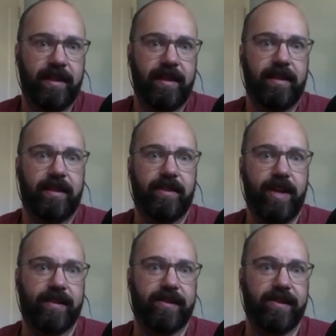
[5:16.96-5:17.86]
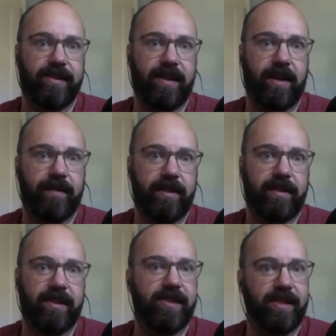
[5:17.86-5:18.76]
the chances of it
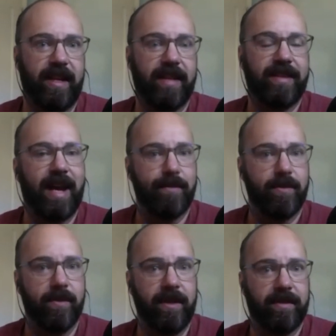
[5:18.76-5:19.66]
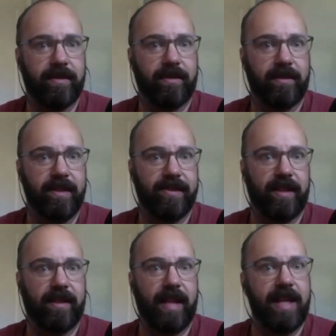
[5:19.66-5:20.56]
desisting at that point is
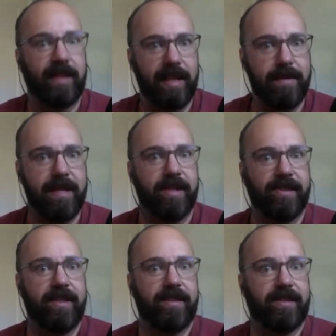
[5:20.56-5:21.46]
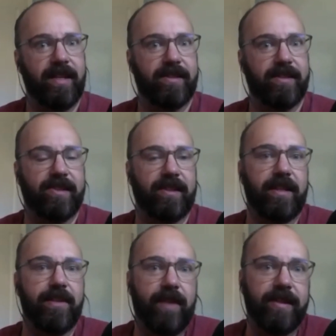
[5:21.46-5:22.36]
unlikely because it's a
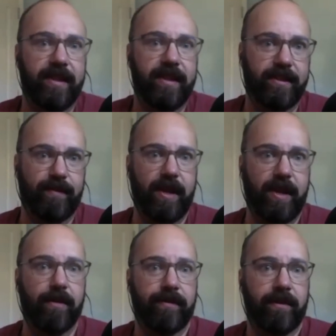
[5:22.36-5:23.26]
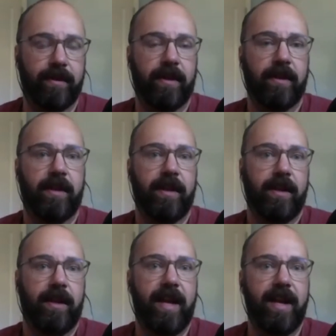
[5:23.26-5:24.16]
solidified sense of self.
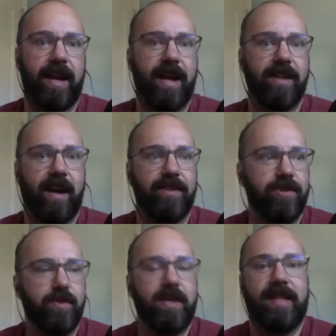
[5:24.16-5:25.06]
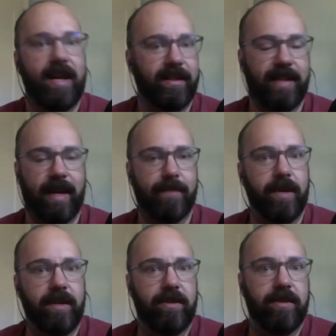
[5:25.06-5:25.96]
And undoing that at that
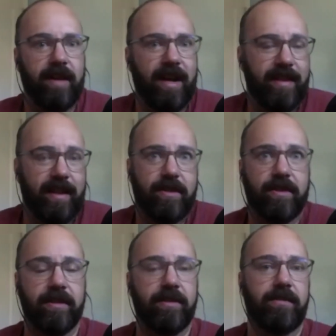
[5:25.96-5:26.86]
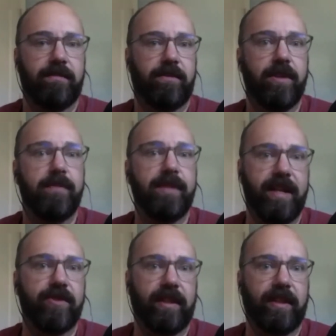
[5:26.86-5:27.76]
point could, I think, could
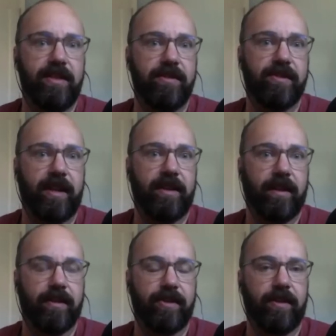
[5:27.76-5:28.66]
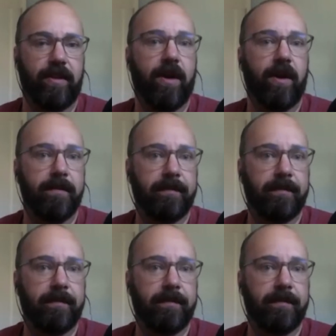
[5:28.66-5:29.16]
potentially do psychological harm.